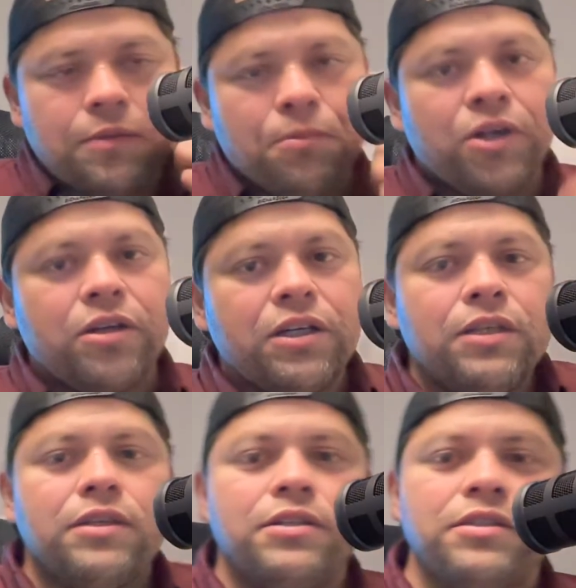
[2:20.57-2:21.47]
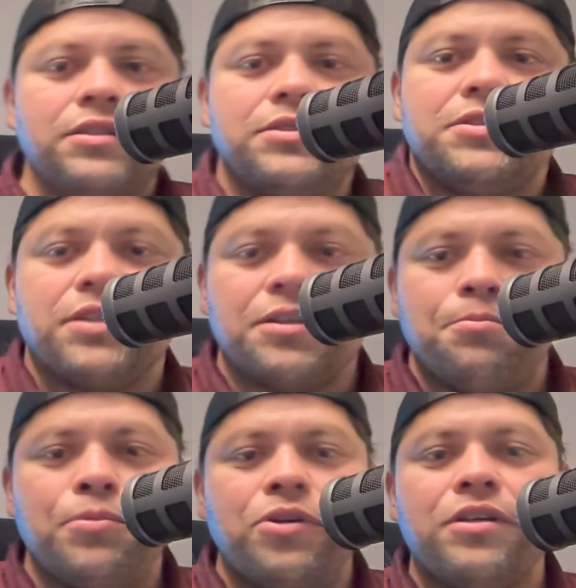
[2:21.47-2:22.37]
Mark
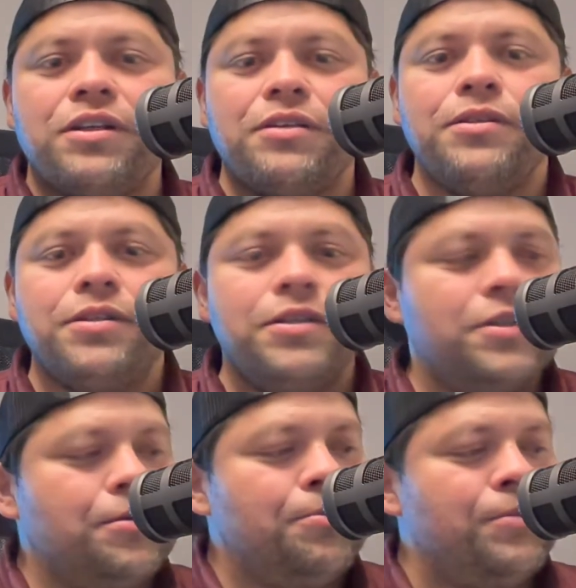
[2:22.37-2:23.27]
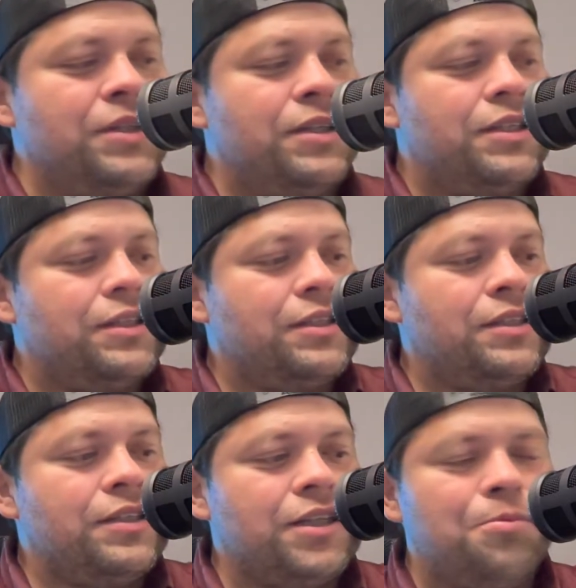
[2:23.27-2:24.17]
Zuckerberg, but
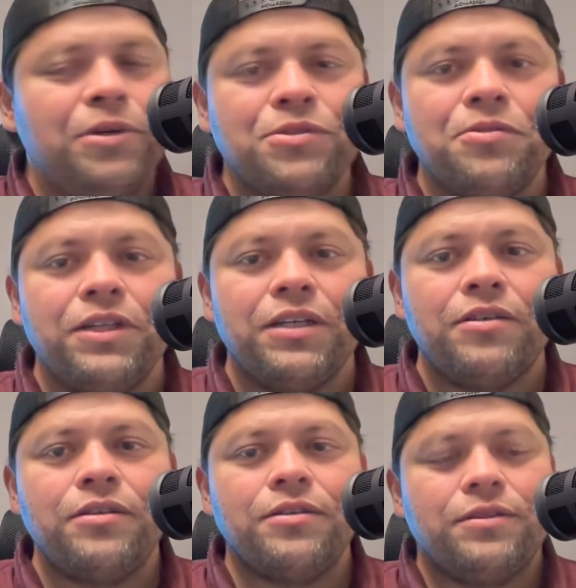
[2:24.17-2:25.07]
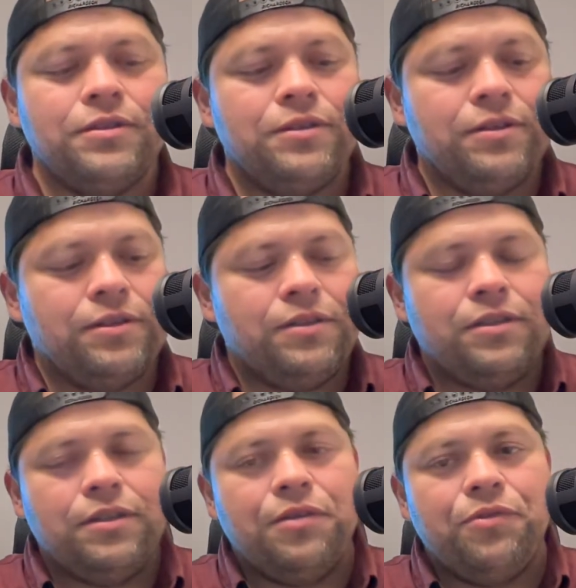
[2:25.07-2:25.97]
I'm also there.
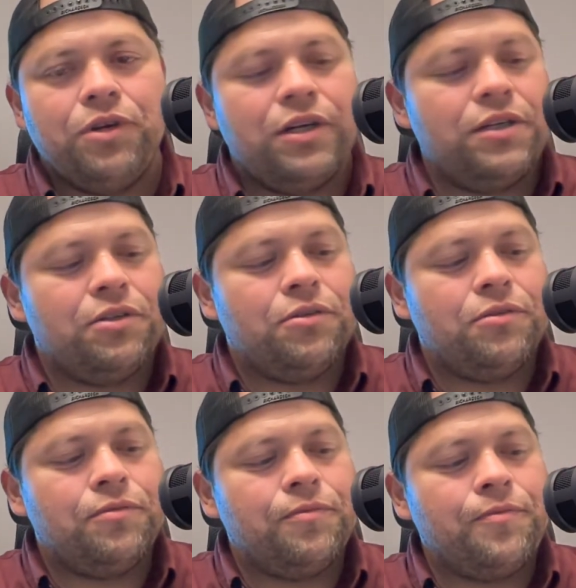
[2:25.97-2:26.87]
If you already know.